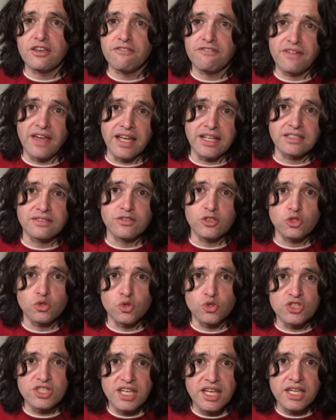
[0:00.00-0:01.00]
effect of
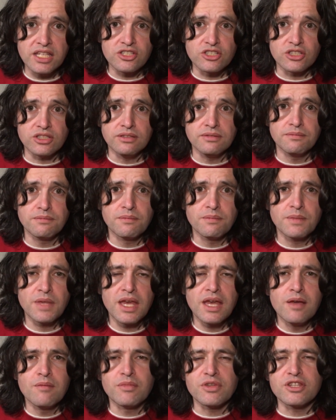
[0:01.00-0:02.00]
association,
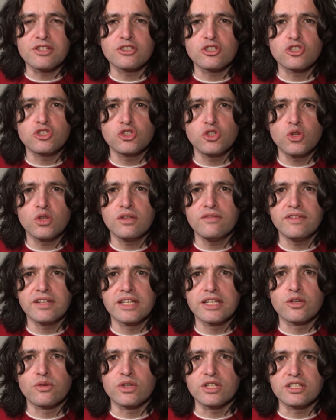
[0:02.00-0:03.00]
but there's a school of
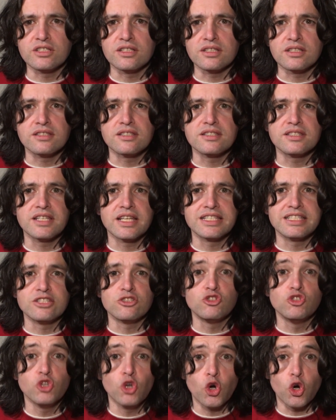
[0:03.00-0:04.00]
linguistics that says it's
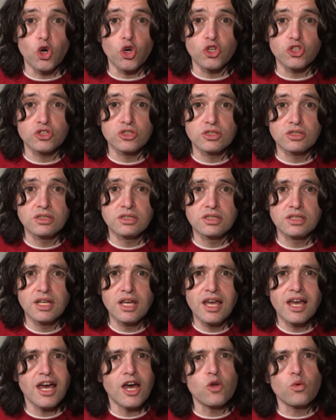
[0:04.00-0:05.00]
not.
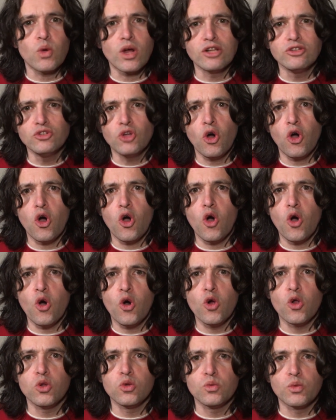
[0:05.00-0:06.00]
And while not
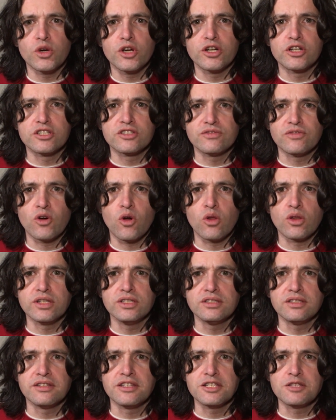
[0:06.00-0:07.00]
all words fall
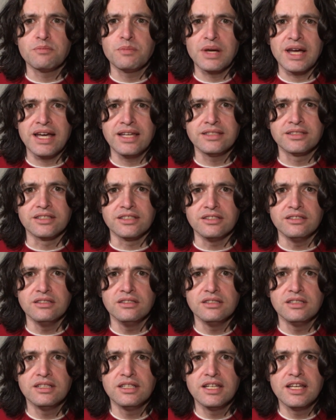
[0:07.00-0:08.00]
into this pattern,
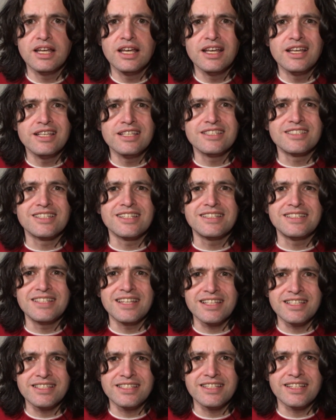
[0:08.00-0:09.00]

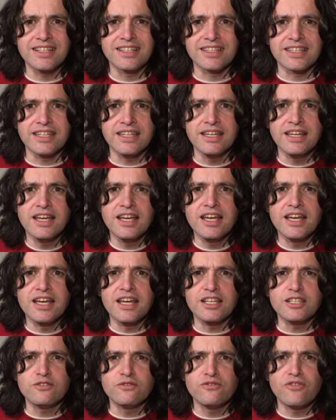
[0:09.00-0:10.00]
statistically,
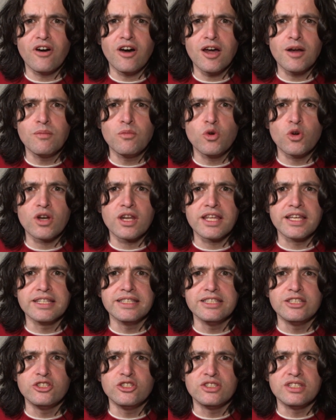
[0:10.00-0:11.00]
it's far more likely
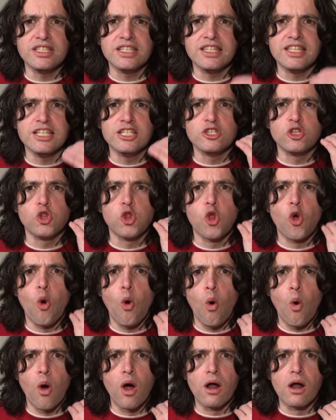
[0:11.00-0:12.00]
to see these
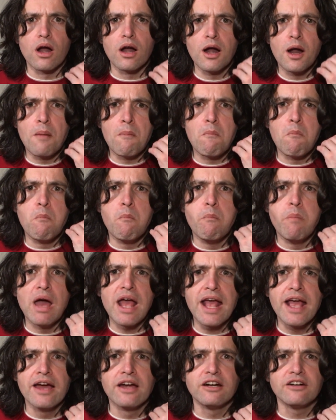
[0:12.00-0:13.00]
lower,
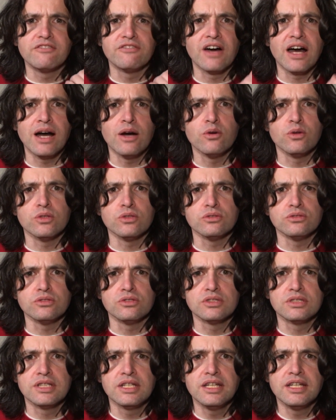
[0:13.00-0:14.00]
bigger
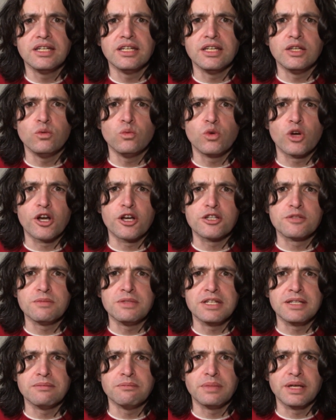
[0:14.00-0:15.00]
vowels in words
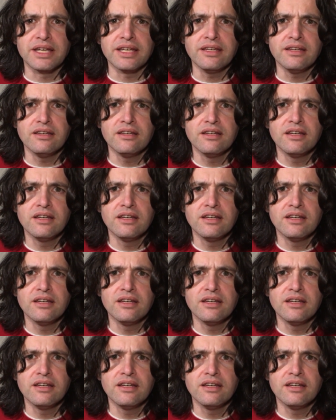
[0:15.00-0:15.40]
meaning big